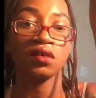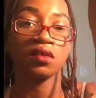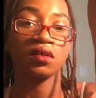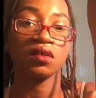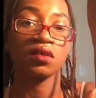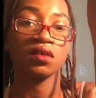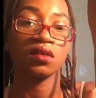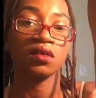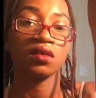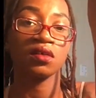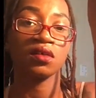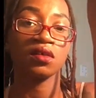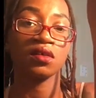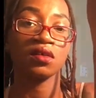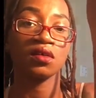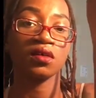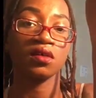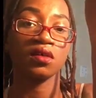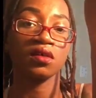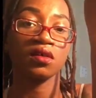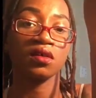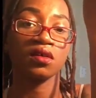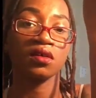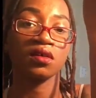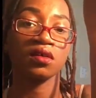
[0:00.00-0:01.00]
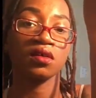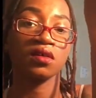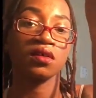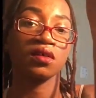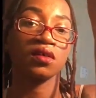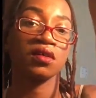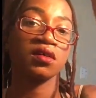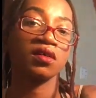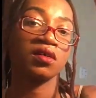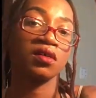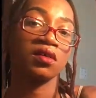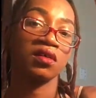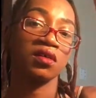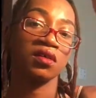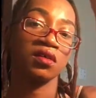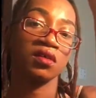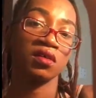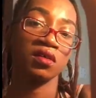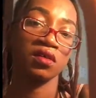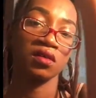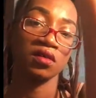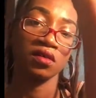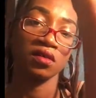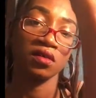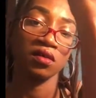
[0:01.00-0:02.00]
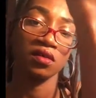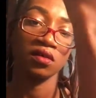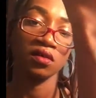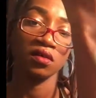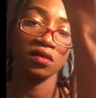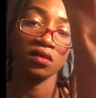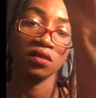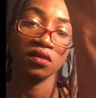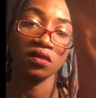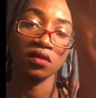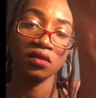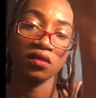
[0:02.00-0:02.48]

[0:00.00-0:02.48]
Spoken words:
Nobody speaks.